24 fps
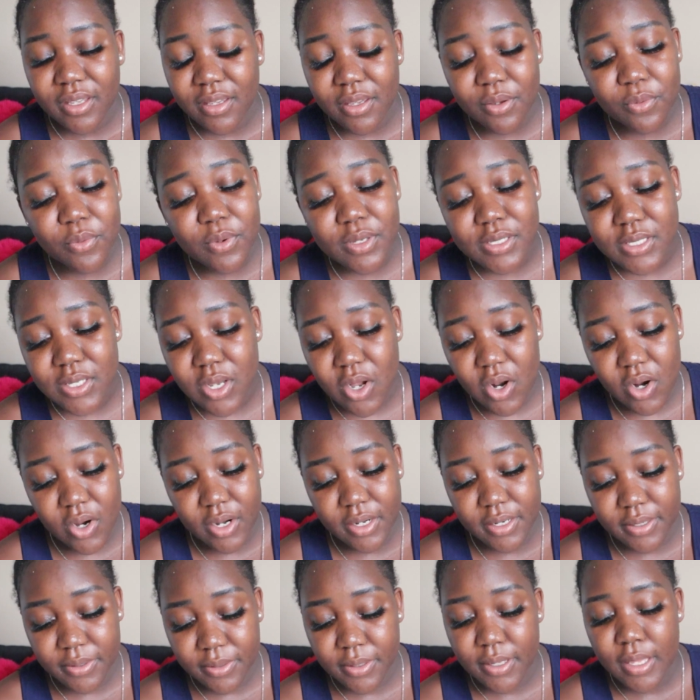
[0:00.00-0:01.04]
it was
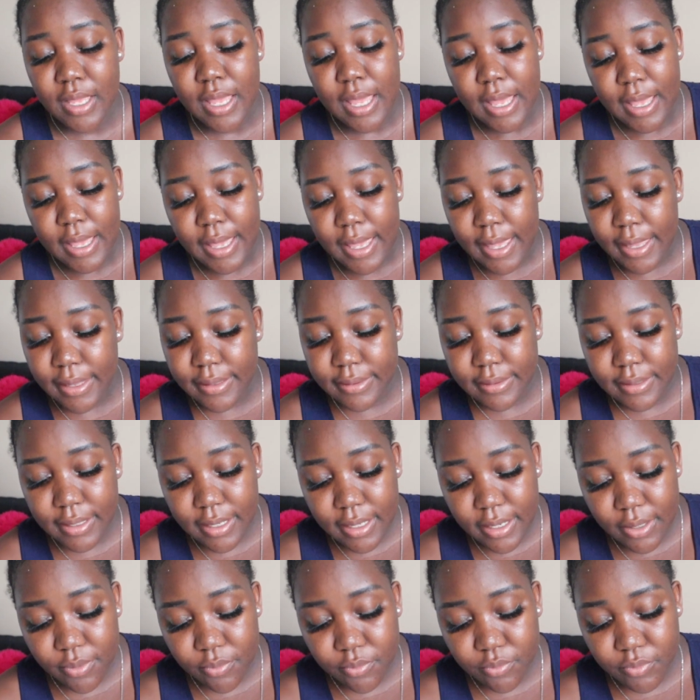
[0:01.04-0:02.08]
hard. And
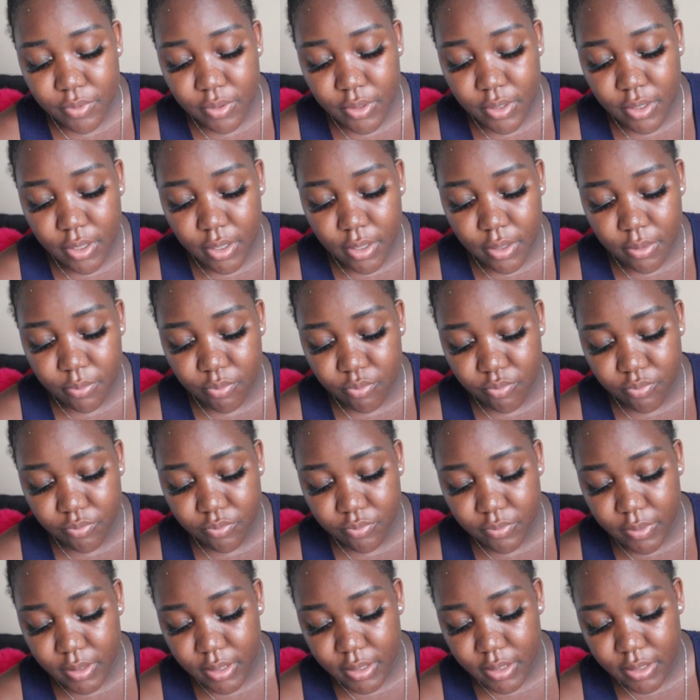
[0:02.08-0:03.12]
then
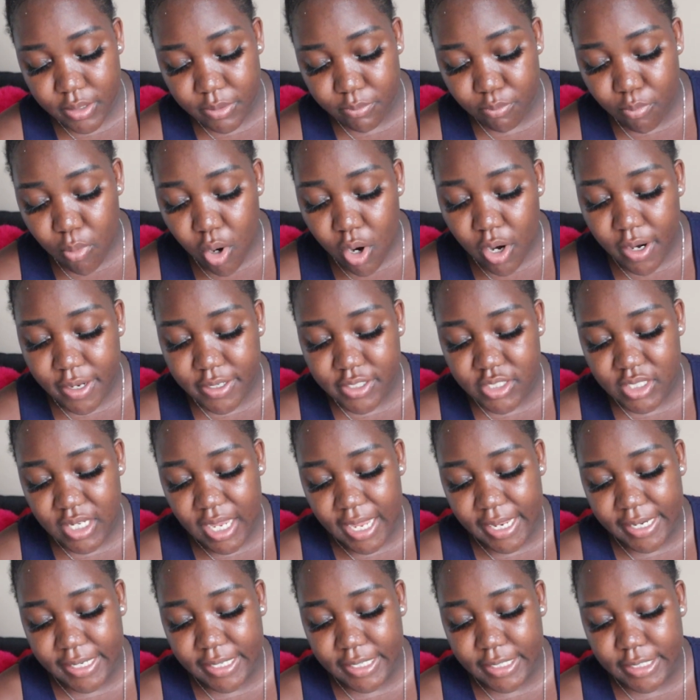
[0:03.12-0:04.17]
March,
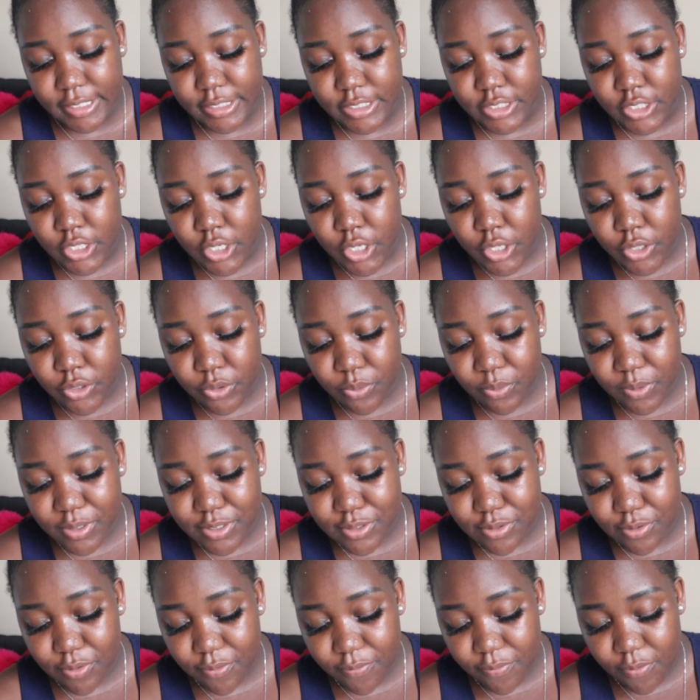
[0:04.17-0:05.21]
I did
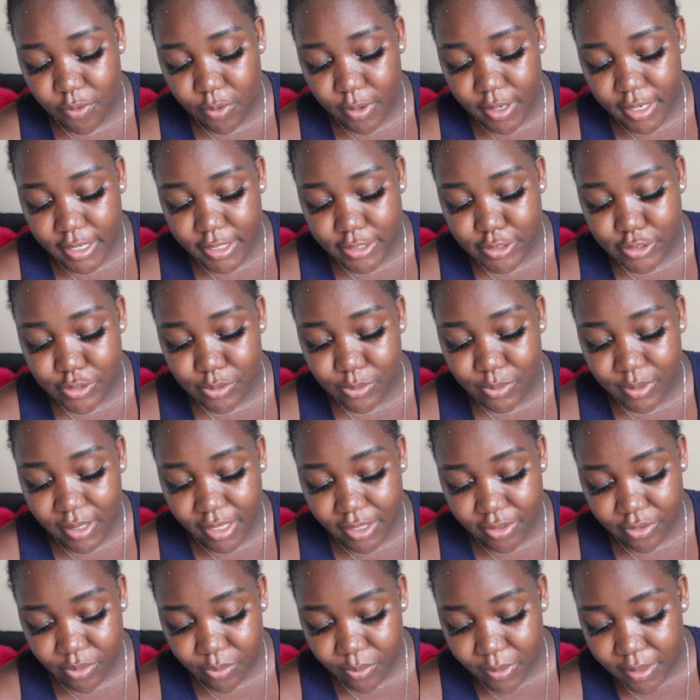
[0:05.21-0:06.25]
324 and
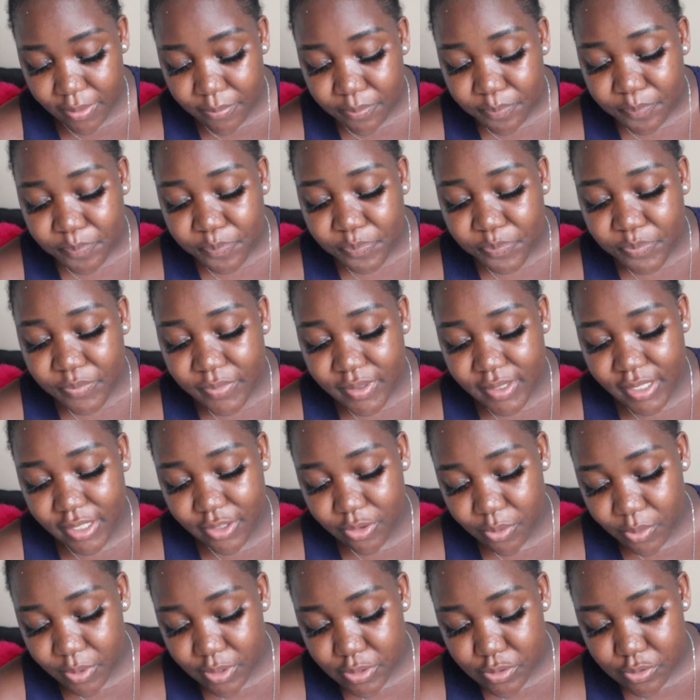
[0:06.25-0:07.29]
293. The
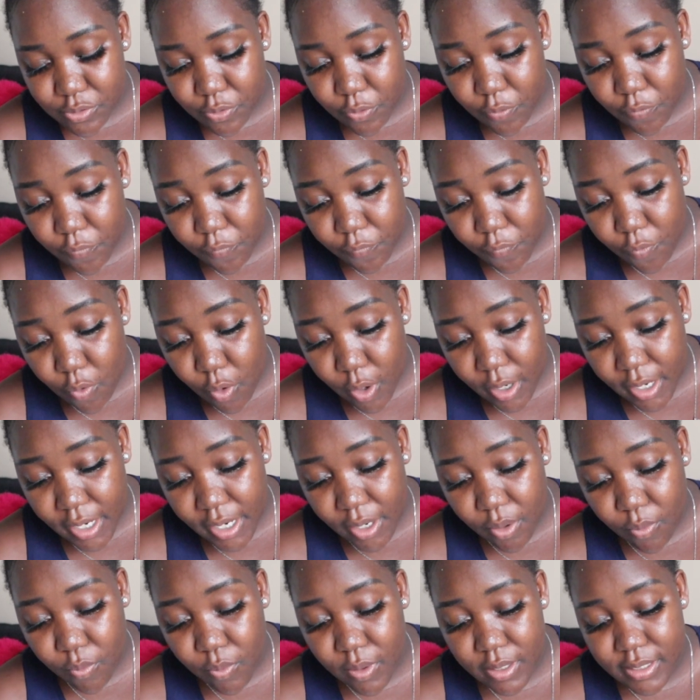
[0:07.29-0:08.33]

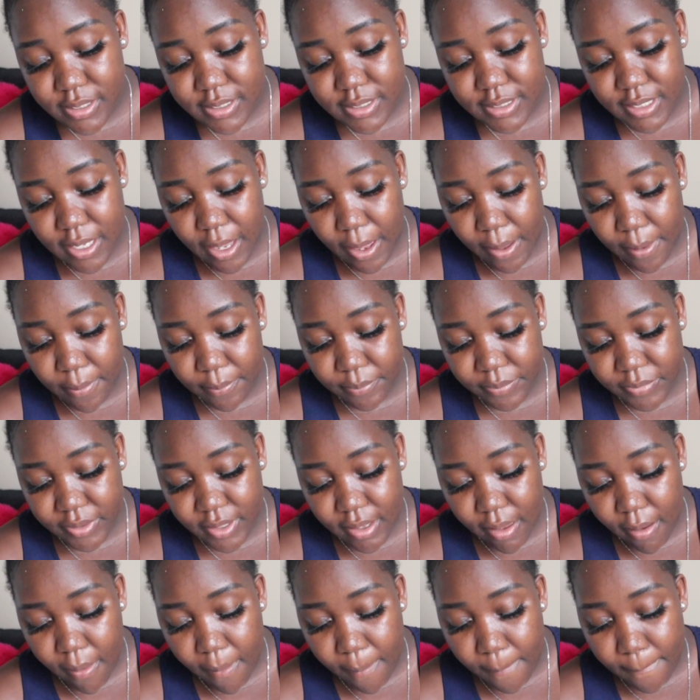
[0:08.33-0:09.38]
324 was
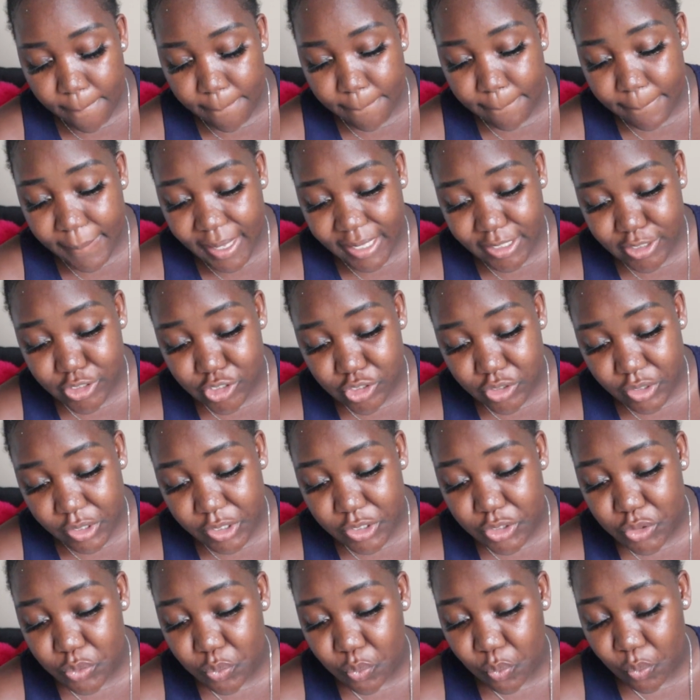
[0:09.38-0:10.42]
the
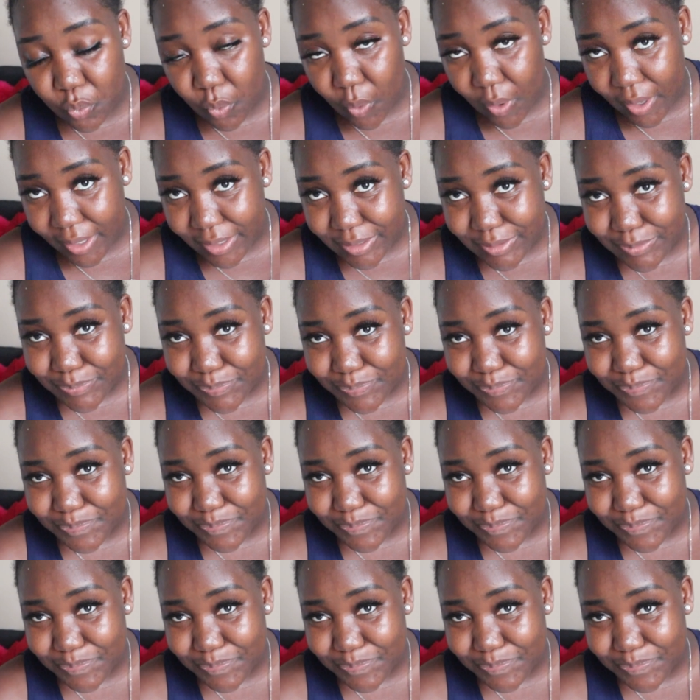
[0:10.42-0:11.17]
Med-Surg 1.